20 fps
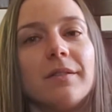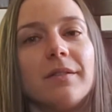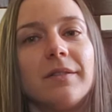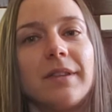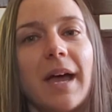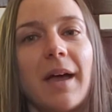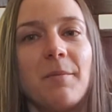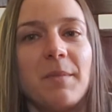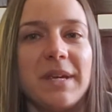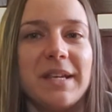
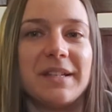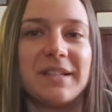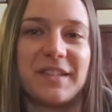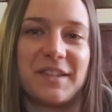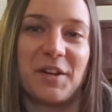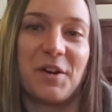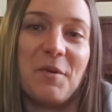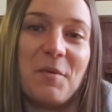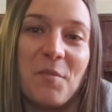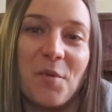that means
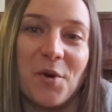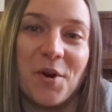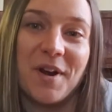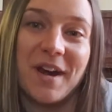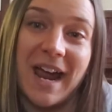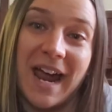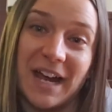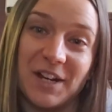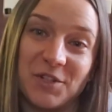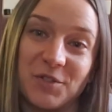they're more
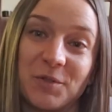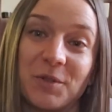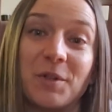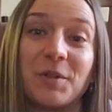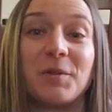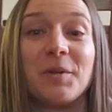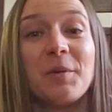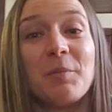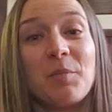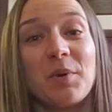natural.
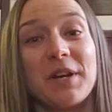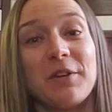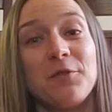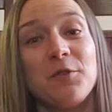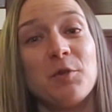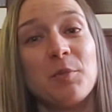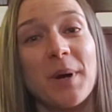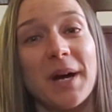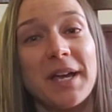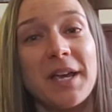But
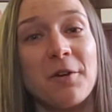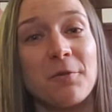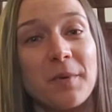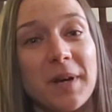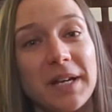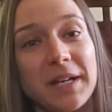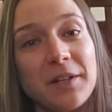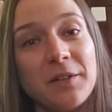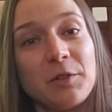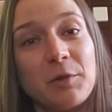if you buy a
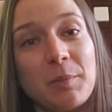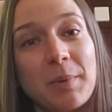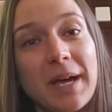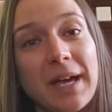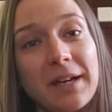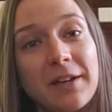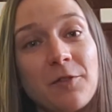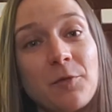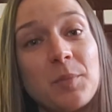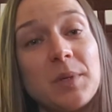regular
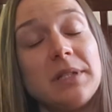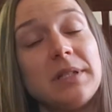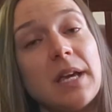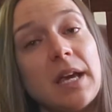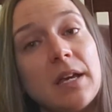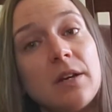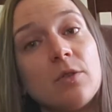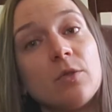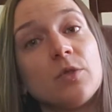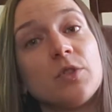bag of
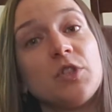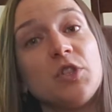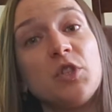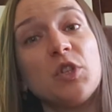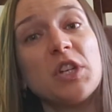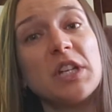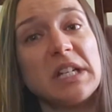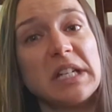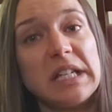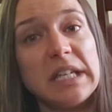potatoes, you
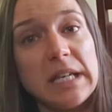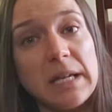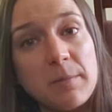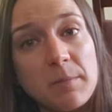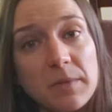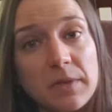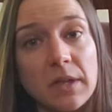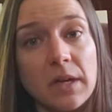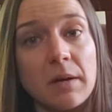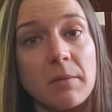can
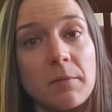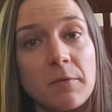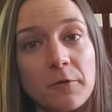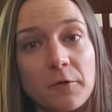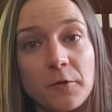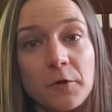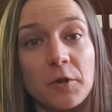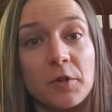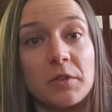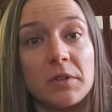keep them
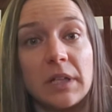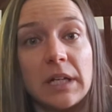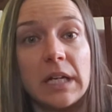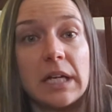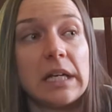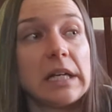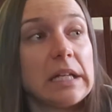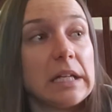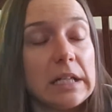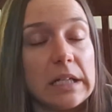for
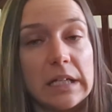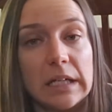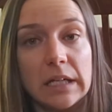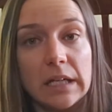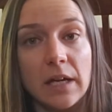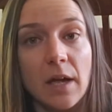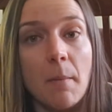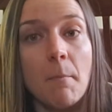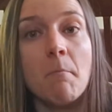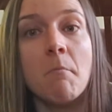like
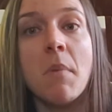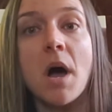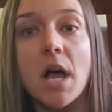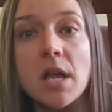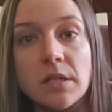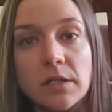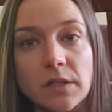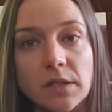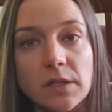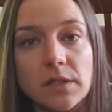
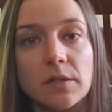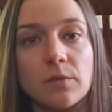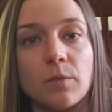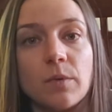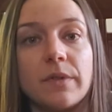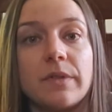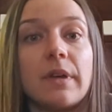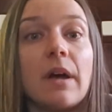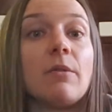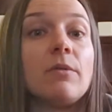months
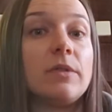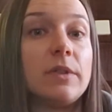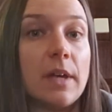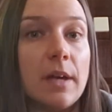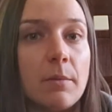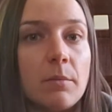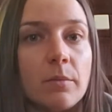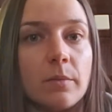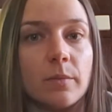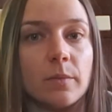without
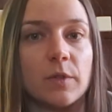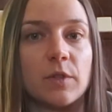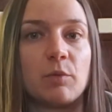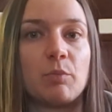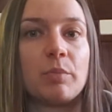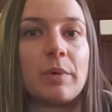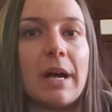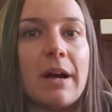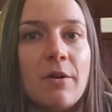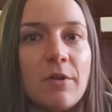them
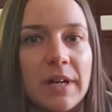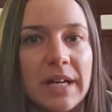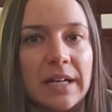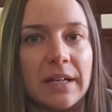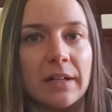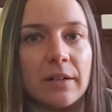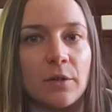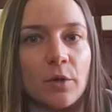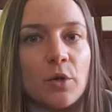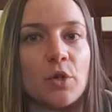
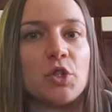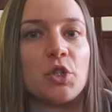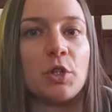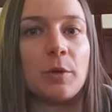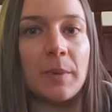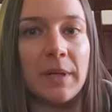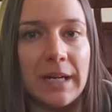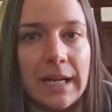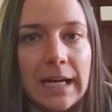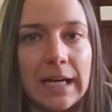sprouting or
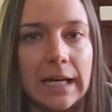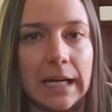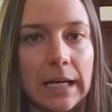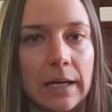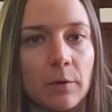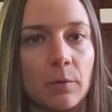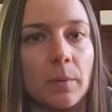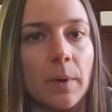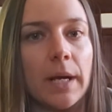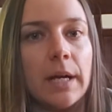
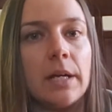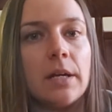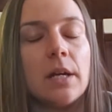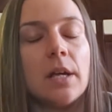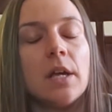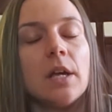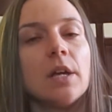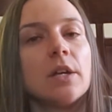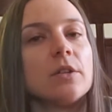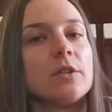germinating, right?
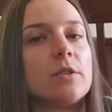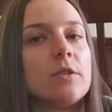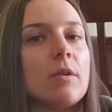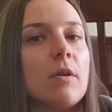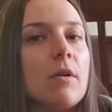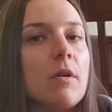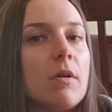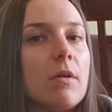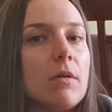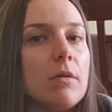
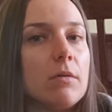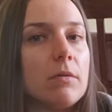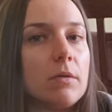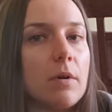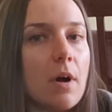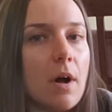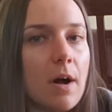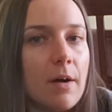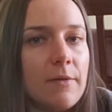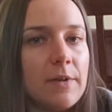
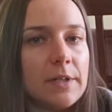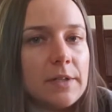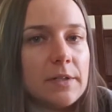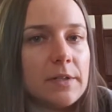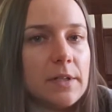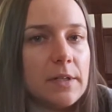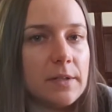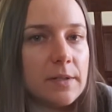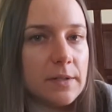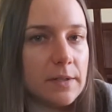So
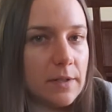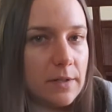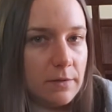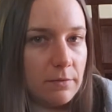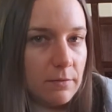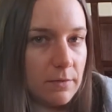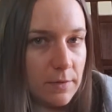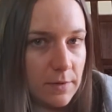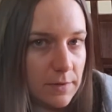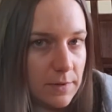obviously
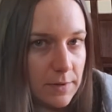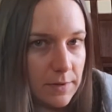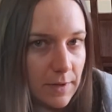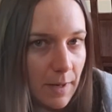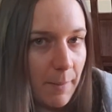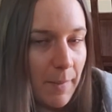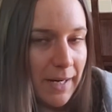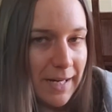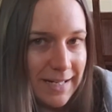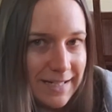
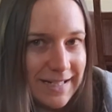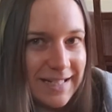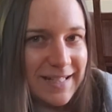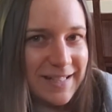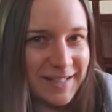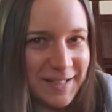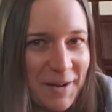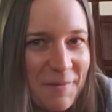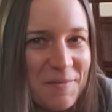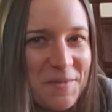somebody did
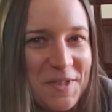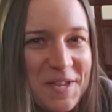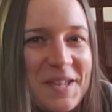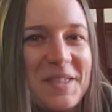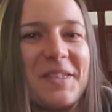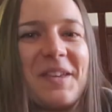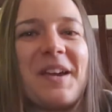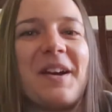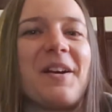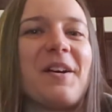
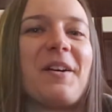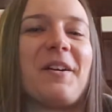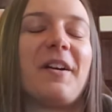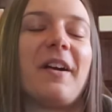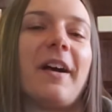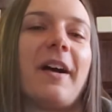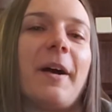something there,